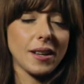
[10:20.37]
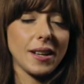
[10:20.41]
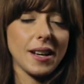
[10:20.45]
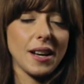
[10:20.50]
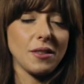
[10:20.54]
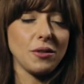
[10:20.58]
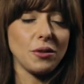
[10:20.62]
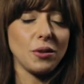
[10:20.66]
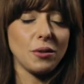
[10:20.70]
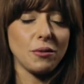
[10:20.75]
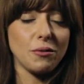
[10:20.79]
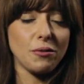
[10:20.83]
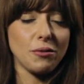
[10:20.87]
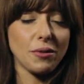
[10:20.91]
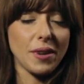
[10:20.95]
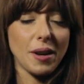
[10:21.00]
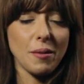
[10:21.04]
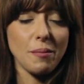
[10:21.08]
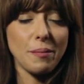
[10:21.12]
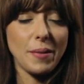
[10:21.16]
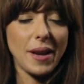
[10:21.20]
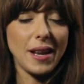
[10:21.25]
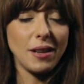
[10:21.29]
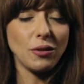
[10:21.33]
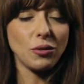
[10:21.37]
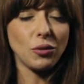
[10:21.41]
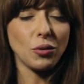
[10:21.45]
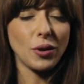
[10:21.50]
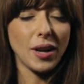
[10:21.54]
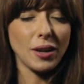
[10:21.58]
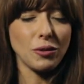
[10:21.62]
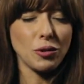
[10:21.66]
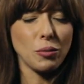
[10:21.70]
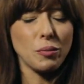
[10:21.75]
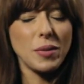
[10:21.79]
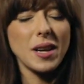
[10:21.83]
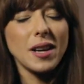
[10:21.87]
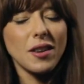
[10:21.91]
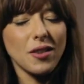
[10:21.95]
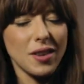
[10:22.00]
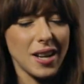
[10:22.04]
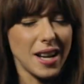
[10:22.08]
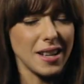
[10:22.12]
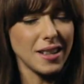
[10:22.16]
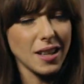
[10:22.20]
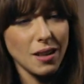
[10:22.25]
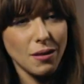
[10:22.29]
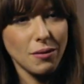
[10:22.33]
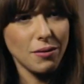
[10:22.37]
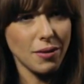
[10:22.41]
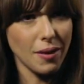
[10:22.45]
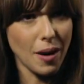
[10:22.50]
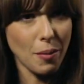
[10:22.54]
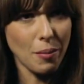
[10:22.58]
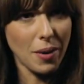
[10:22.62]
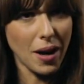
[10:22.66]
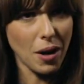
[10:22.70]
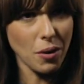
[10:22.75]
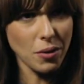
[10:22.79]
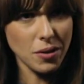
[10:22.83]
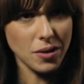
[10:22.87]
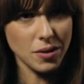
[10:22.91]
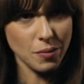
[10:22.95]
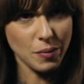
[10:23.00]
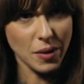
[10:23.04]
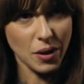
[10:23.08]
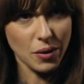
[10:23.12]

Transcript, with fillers: kind of campaign to kind of be creative about,